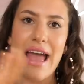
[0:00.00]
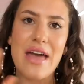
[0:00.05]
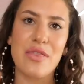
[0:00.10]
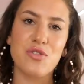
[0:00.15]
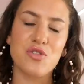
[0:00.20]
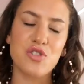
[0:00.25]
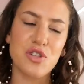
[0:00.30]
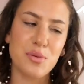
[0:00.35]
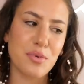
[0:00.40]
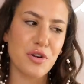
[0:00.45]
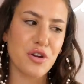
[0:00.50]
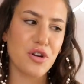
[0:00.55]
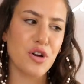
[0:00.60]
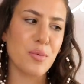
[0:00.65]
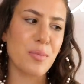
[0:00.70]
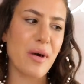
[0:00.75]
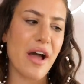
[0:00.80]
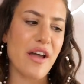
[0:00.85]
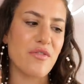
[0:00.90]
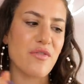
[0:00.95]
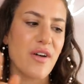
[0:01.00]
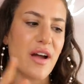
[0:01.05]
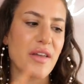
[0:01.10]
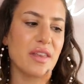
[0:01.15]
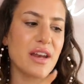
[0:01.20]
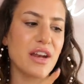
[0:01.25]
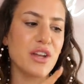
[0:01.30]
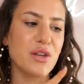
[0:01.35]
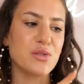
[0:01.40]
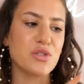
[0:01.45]
and the Supergoop. I find
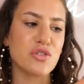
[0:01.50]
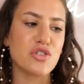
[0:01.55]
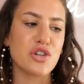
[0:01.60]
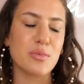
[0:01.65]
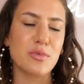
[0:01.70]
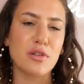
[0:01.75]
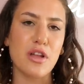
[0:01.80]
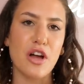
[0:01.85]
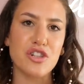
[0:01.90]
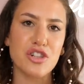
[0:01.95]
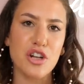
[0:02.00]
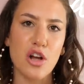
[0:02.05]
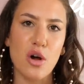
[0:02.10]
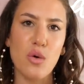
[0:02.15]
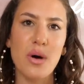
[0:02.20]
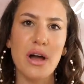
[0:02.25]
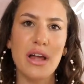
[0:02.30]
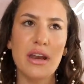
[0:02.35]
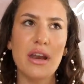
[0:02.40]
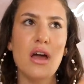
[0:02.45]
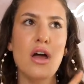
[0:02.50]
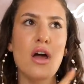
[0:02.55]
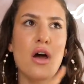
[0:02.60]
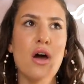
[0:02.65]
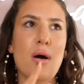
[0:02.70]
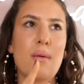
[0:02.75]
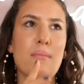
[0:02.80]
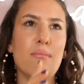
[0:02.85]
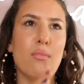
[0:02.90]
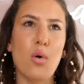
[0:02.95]
that I use the Dermalogica one
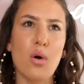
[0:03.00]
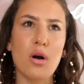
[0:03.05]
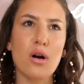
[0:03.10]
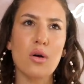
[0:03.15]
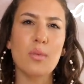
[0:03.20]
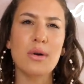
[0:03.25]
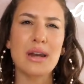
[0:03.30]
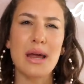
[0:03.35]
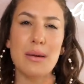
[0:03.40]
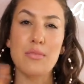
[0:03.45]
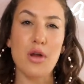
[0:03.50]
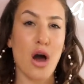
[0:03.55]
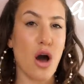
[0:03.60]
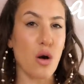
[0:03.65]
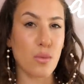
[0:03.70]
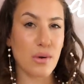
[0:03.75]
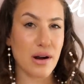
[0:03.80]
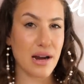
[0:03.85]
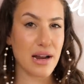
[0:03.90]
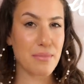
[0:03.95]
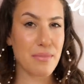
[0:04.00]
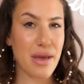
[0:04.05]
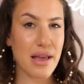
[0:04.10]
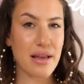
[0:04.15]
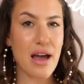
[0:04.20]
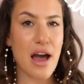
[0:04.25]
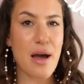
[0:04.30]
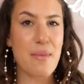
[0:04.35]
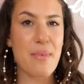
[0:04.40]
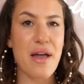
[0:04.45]
more when I'm not wearing
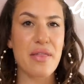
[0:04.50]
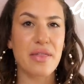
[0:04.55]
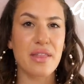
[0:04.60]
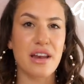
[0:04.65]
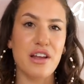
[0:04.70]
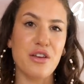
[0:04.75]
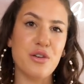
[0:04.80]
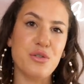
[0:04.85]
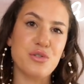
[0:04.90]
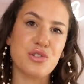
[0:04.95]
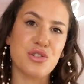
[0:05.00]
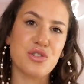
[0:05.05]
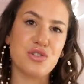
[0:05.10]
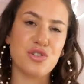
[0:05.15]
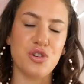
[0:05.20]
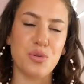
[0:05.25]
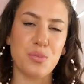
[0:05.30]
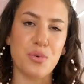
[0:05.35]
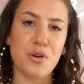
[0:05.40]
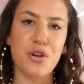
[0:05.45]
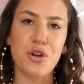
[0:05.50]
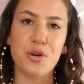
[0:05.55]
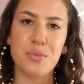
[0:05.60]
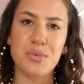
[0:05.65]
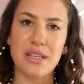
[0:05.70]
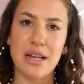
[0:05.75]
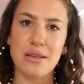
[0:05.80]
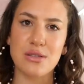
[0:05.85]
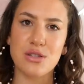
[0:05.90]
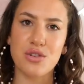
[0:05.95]
makeup and then I use the Supergoop
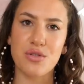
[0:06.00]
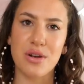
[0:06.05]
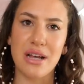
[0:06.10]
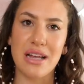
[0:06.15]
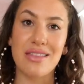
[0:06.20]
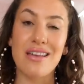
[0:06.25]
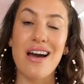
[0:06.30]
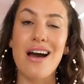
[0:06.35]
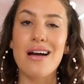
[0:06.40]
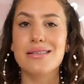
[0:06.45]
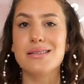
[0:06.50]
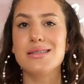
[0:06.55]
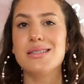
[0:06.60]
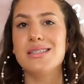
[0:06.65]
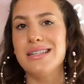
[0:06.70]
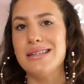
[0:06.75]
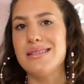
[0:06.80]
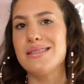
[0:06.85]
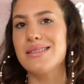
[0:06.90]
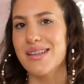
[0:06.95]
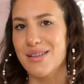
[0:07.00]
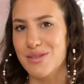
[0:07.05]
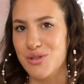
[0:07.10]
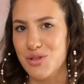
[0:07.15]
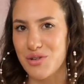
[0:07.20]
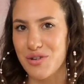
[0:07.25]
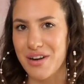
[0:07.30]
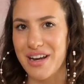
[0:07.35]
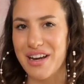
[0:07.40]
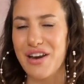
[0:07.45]
sunscreen, the unseen
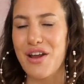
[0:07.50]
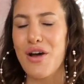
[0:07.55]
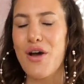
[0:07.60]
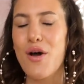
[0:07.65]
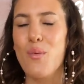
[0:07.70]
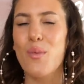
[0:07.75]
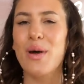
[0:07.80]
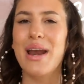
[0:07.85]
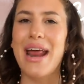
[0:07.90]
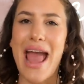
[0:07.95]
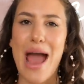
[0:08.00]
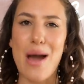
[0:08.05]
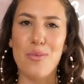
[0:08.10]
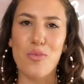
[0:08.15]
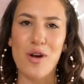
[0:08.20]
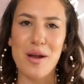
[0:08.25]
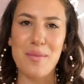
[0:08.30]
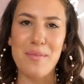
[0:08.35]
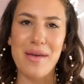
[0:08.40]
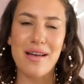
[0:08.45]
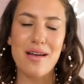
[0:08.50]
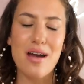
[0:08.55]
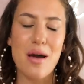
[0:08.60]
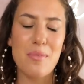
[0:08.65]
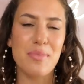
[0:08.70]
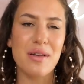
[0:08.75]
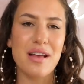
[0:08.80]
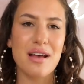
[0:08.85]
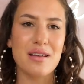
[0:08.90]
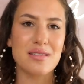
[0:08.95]
sunscreen when I am wearing
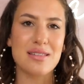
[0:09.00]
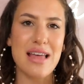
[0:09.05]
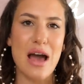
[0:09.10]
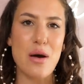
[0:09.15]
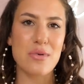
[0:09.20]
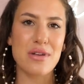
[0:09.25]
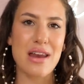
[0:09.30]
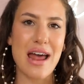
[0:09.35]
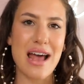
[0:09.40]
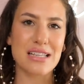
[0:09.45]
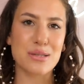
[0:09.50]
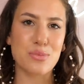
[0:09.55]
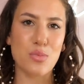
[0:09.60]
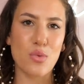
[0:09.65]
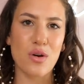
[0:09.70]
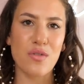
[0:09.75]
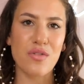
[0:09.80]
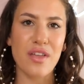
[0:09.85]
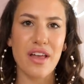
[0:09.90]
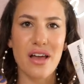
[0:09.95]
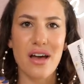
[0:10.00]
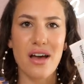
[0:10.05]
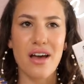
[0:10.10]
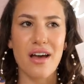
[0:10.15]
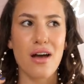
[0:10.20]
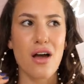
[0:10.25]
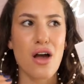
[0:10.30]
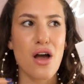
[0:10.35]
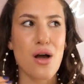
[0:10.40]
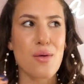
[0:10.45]
makeup because that one has more of like
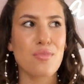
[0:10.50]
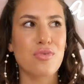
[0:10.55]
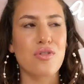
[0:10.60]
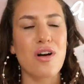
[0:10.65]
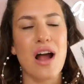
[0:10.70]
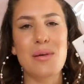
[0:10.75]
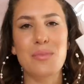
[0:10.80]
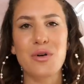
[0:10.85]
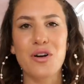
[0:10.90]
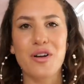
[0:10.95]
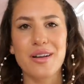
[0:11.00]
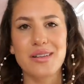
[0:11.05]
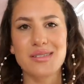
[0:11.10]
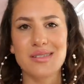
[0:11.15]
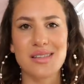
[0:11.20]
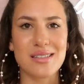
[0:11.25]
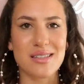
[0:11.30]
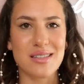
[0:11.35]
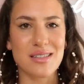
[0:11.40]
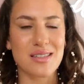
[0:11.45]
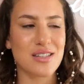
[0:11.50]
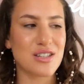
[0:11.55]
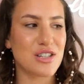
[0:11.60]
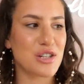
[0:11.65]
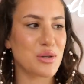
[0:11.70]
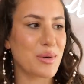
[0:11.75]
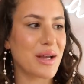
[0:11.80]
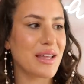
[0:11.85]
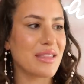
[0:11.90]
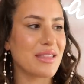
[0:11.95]
a primer consistency
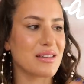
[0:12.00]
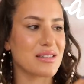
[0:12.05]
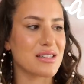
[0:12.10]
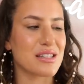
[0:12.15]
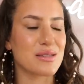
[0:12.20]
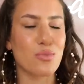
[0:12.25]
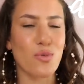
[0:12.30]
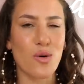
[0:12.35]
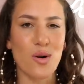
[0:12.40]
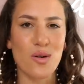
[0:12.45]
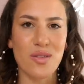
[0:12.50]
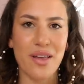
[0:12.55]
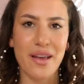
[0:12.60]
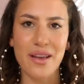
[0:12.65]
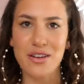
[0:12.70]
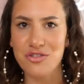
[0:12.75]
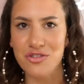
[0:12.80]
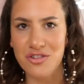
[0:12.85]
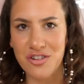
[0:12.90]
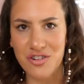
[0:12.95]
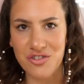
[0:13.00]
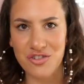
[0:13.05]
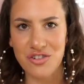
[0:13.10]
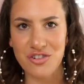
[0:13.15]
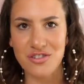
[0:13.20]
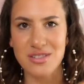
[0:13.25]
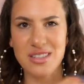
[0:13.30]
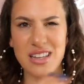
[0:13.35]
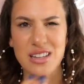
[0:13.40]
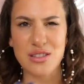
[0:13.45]
to it. This is more of like a
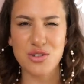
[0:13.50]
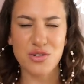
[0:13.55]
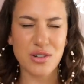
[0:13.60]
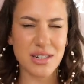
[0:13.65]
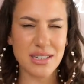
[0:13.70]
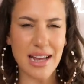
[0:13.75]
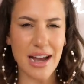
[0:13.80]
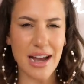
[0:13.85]
traditional sunscreen